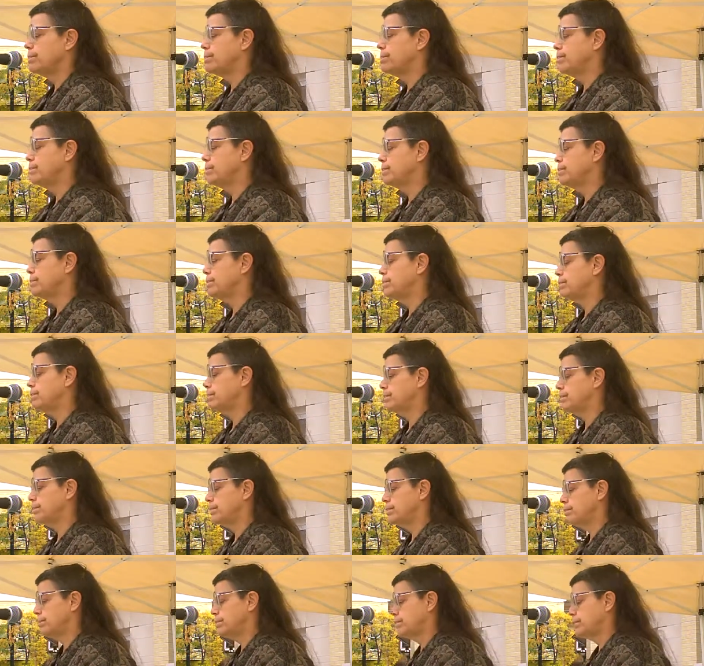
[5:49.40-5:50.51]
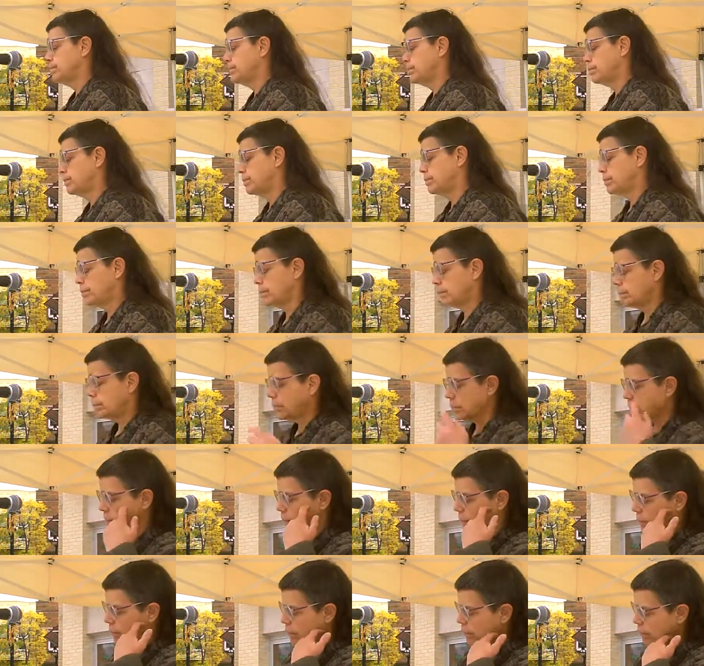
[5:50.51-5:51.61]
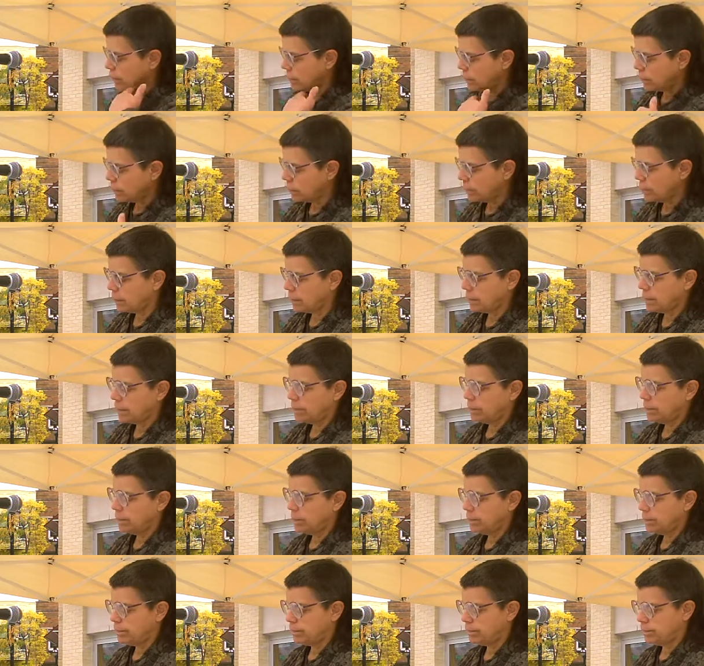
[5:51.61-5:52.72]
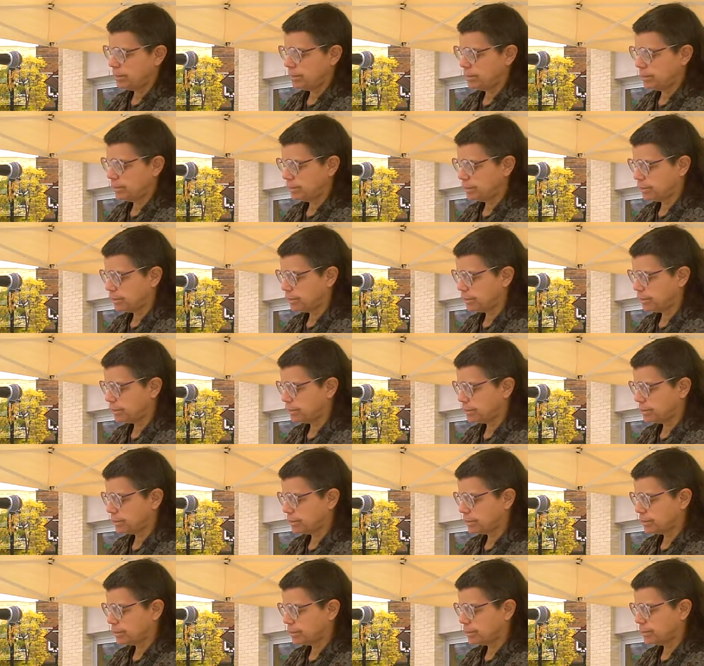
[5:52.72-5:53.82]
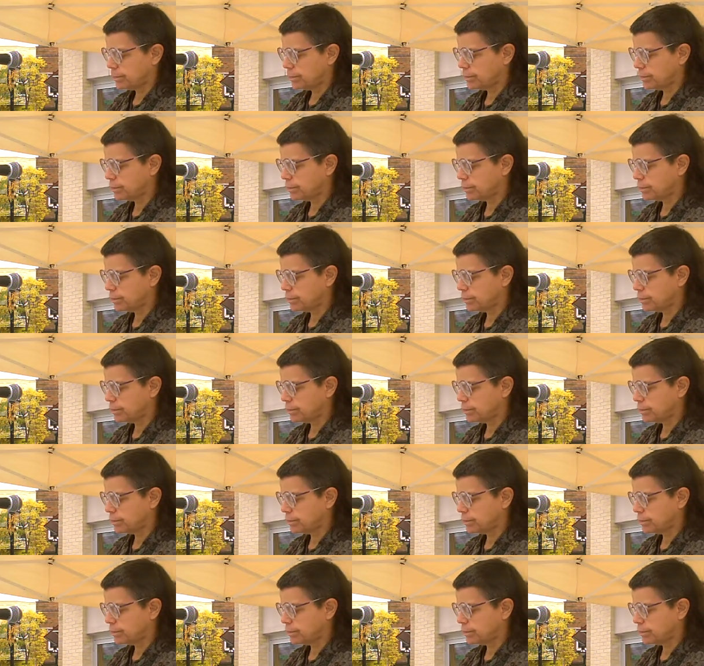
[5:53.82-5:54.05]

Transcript: Nobody speaks.